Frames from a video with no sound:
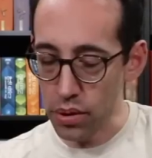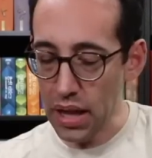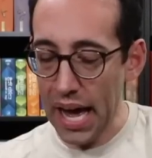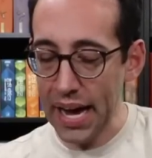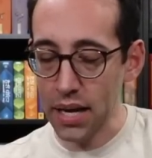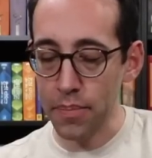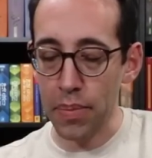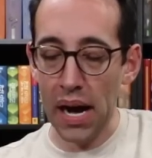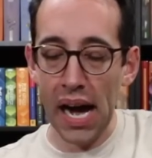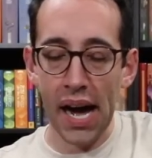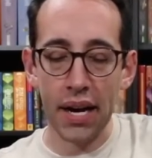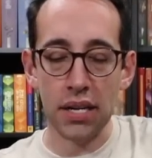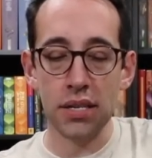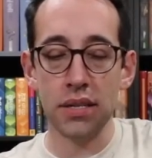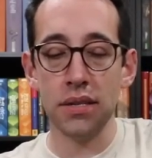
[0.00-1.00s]
black
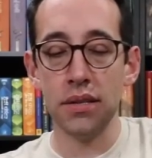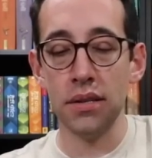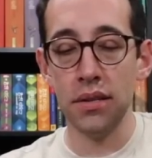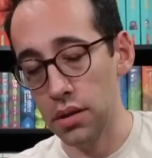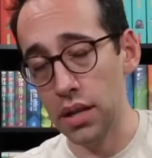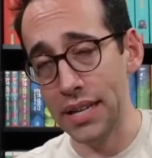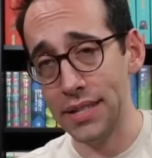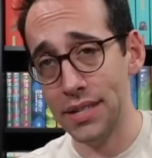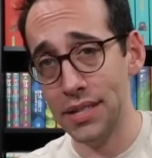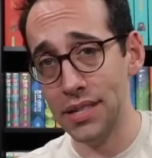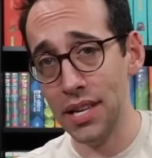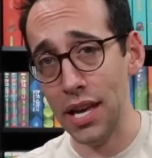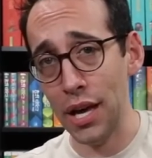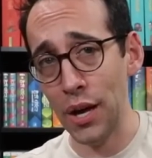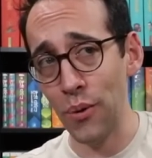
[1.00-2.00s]
box. Let's
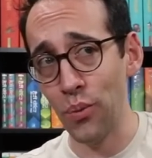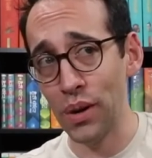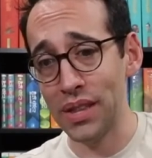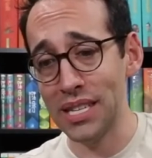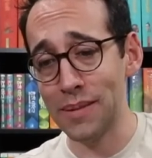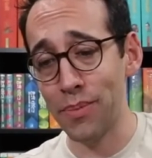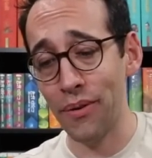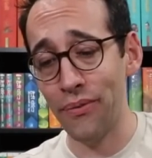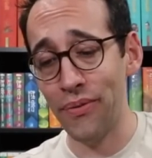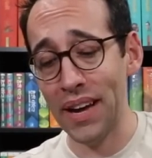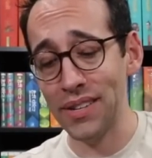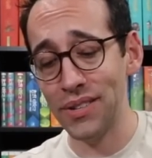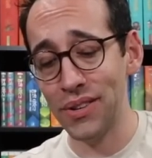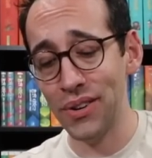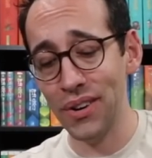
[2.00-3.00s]
see what this
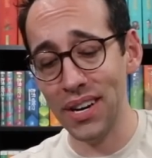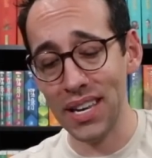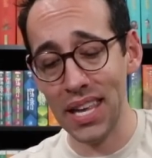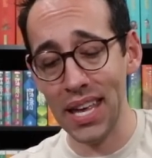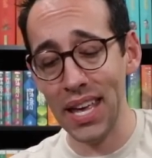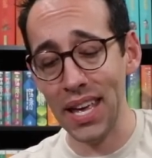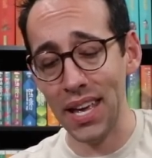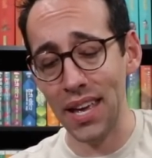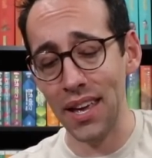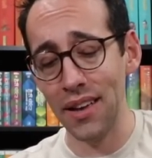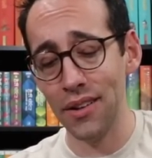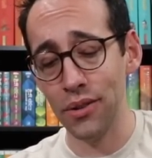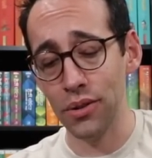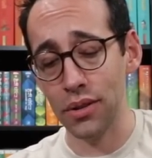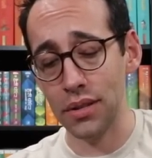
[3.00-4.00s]
professor
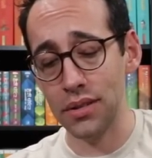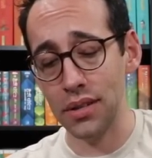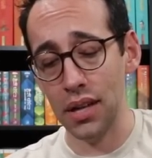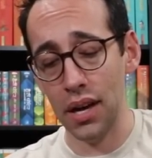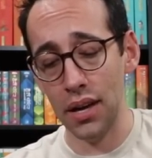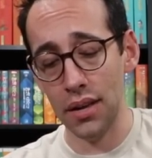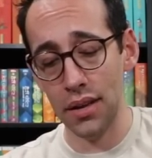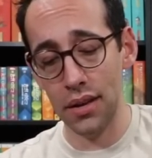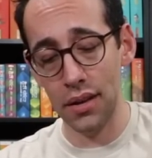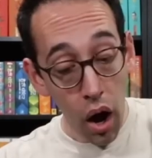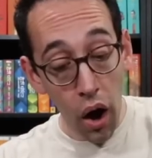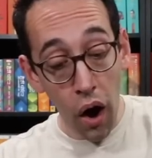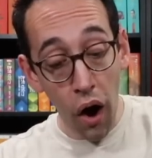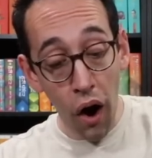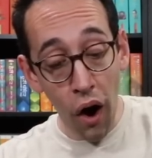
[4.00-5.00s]
key looks like.
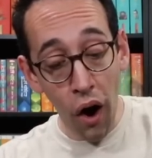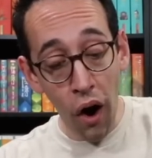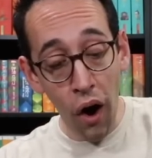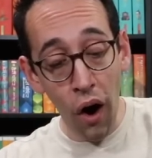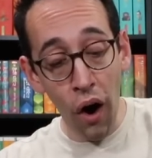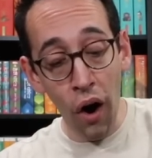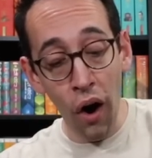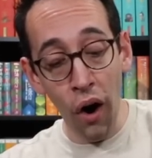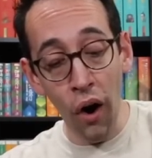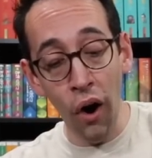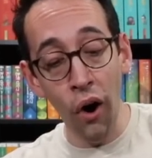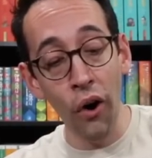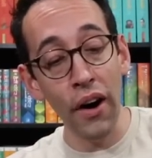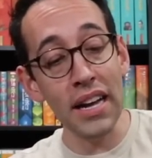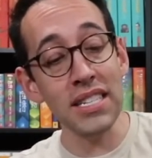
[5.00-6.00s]

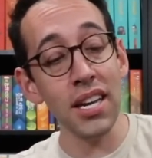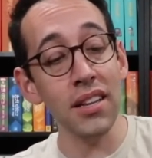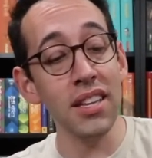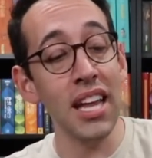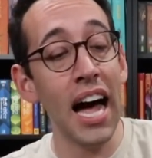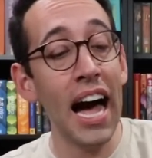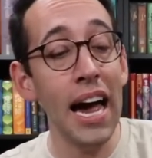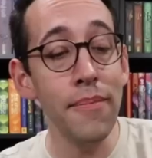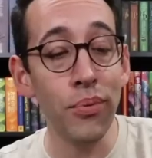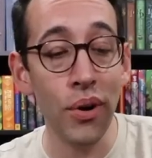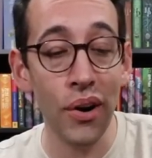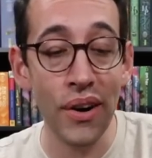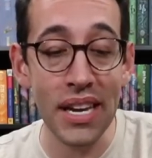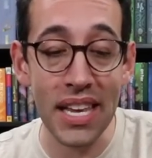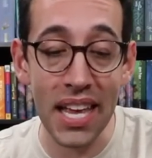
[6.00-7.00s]
Oh, it's a
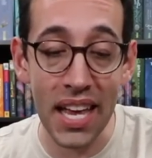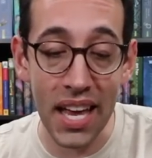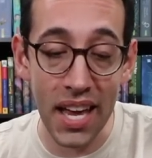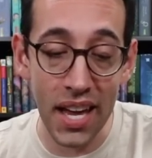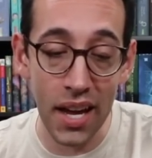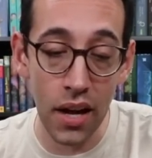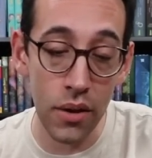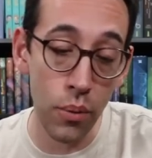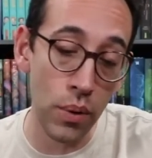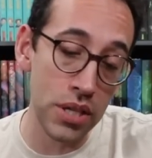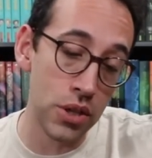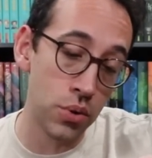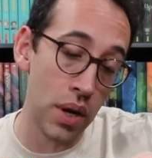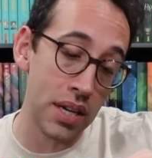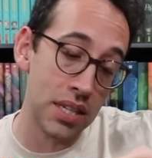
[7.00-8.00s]
library key, the
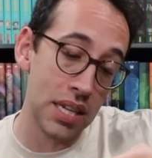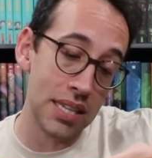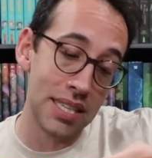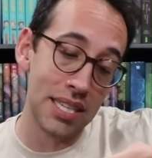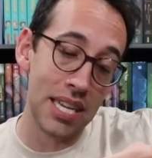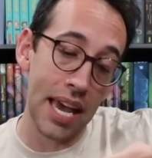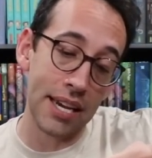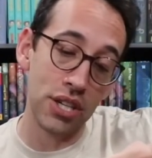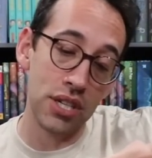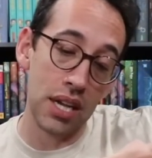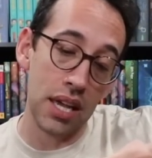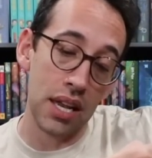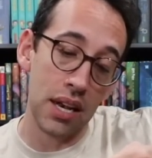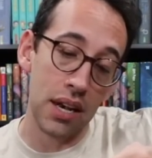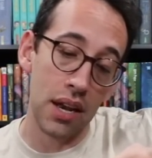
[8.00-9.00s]
restricted
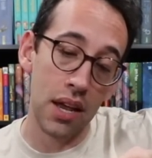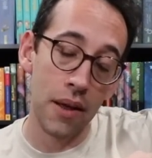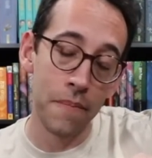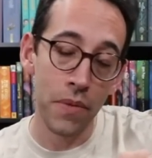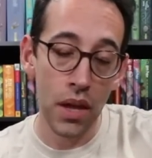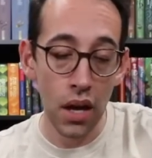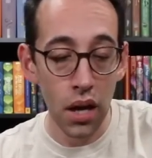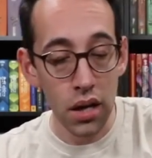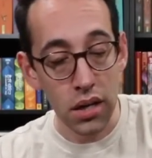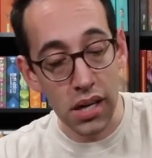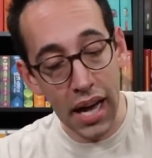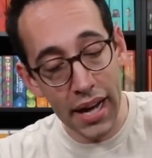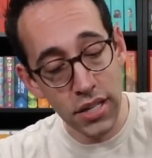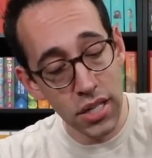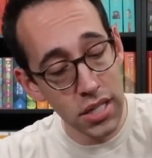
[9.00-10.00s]
section.
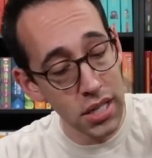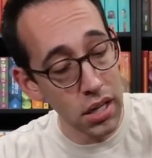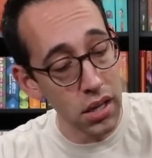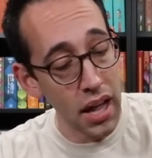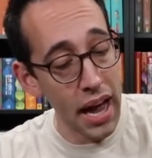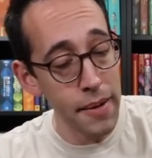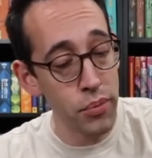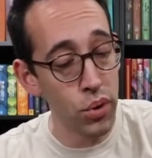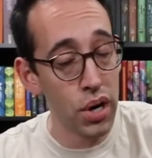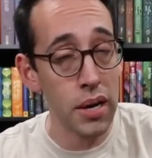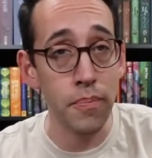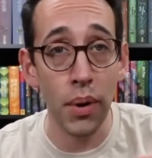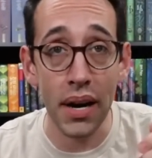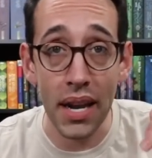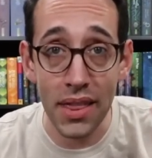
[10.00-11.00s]
Not just library,
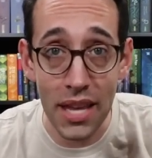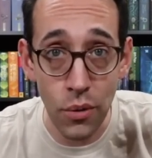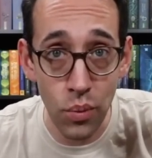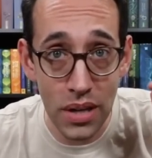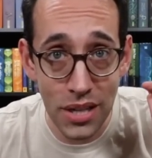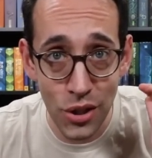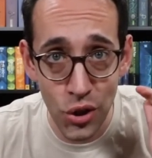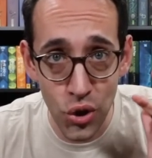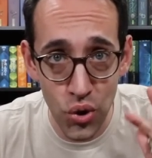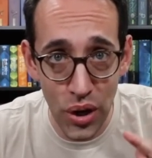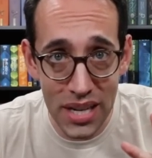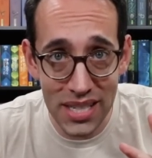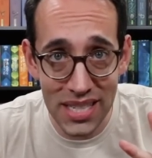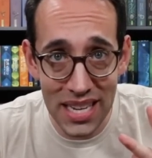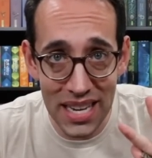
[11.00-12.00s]
but the
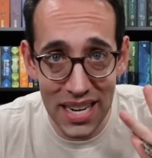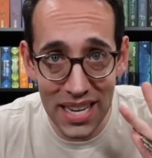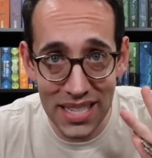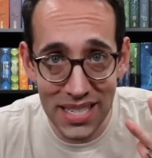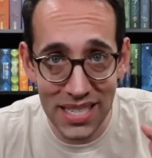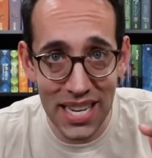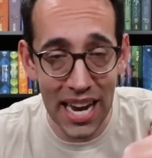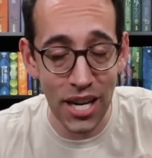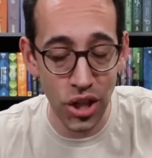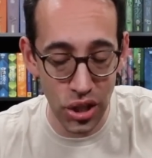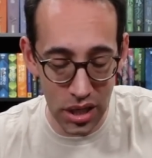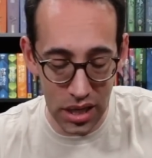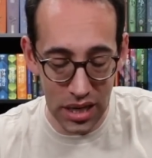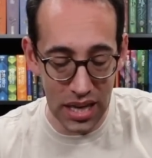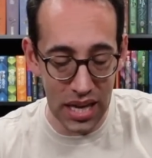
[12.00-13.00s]
restricted section